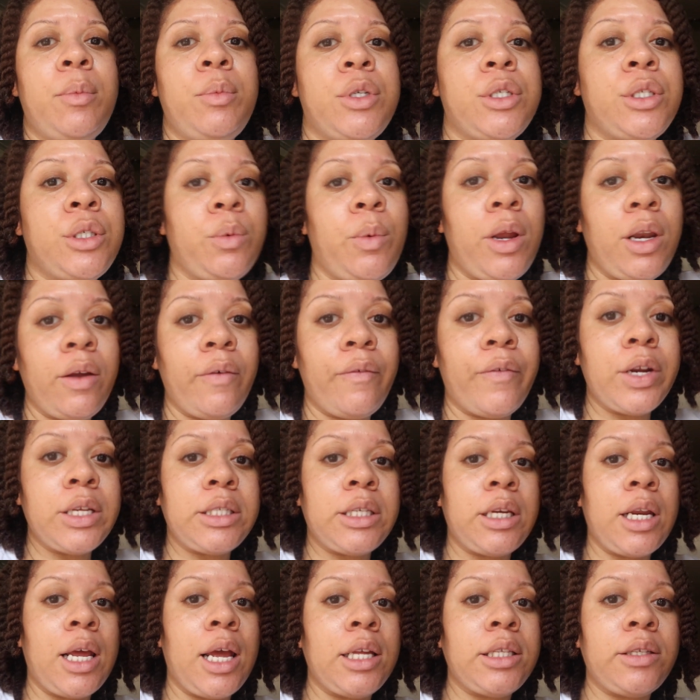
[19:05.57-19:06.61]
I'm just waiting for
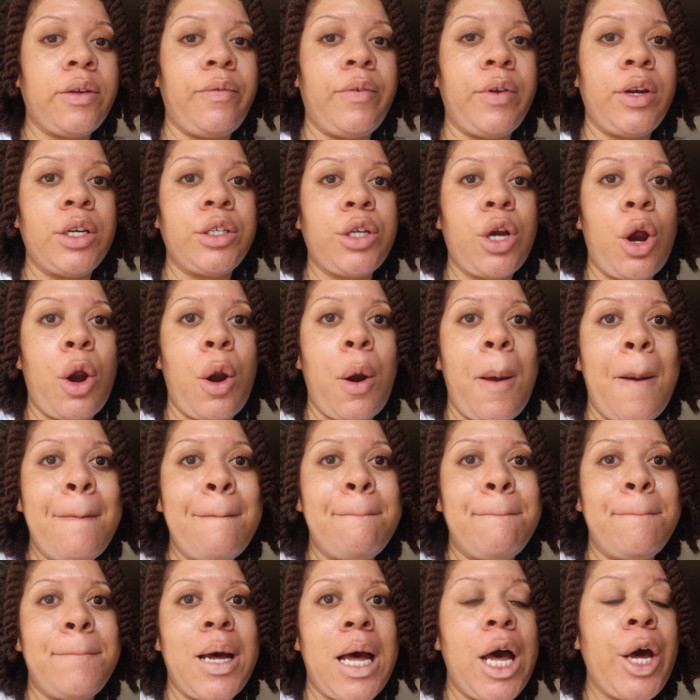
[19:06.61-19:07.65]
Zanai to finish her
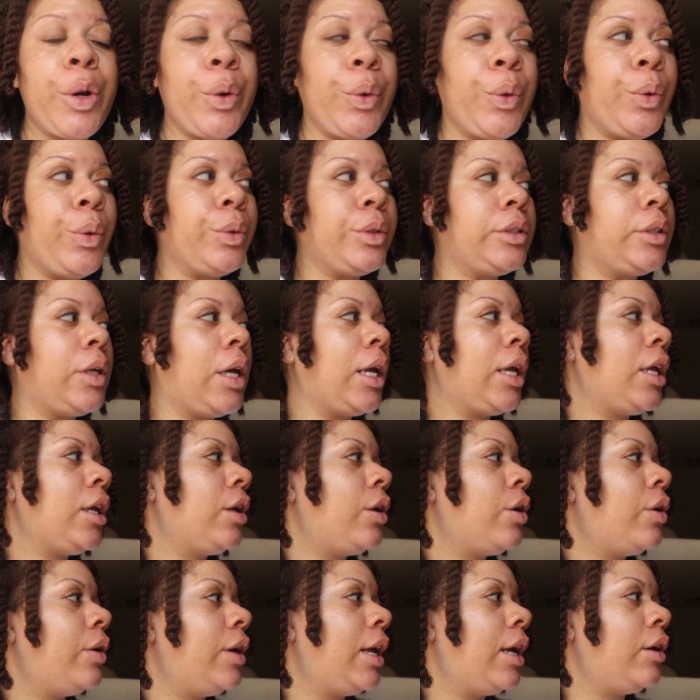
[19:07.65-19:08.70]
bottle so I
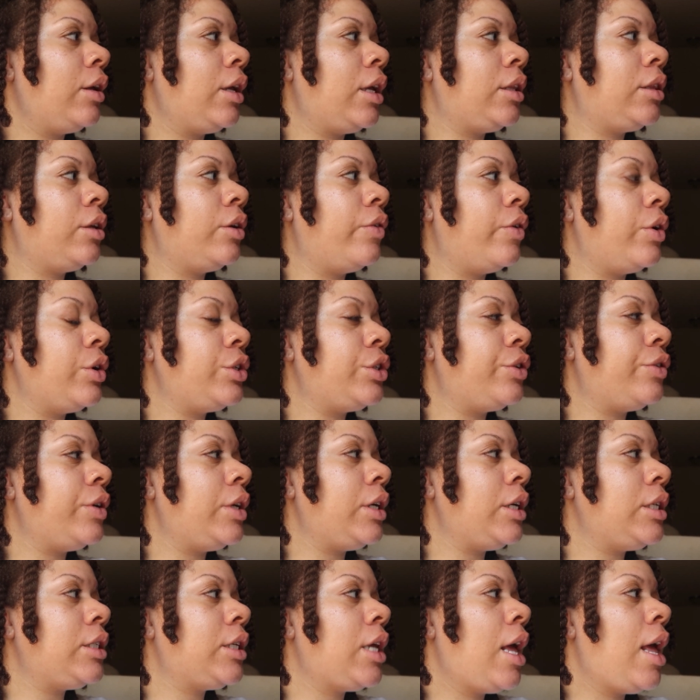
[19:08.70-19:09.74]
can go down and get the
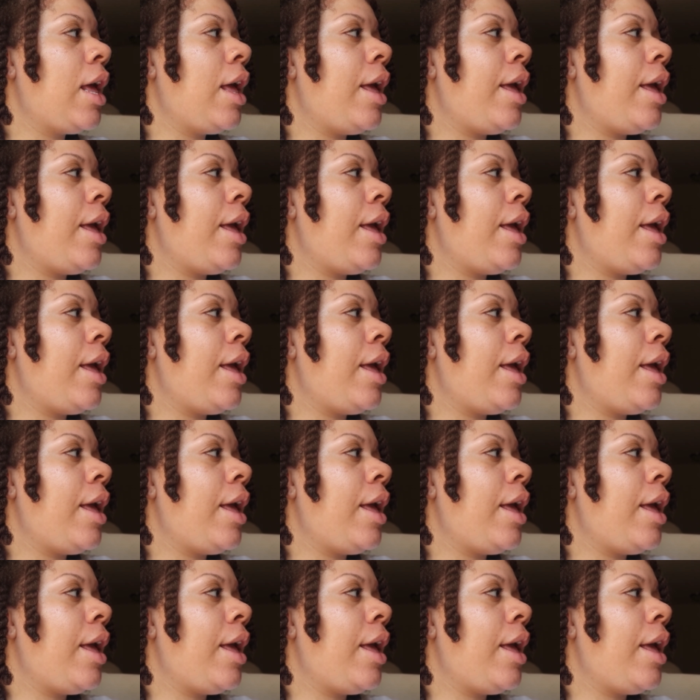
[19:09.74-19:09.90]
groceries,